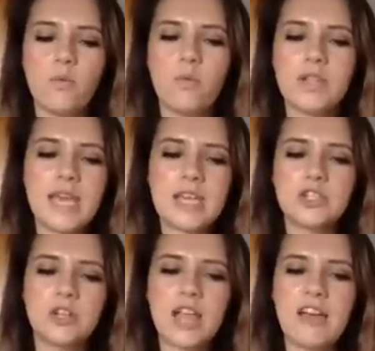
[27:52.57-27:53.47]
what it
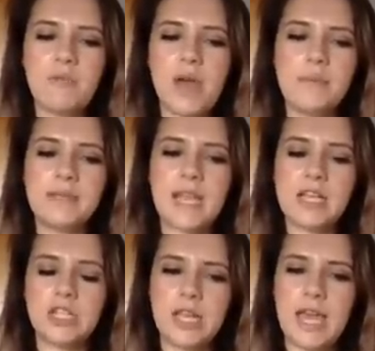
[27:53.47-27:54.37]
is your life purpose
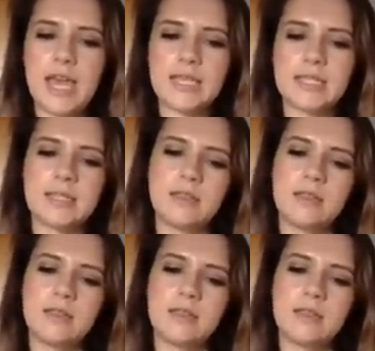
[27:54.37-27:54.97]
actually is.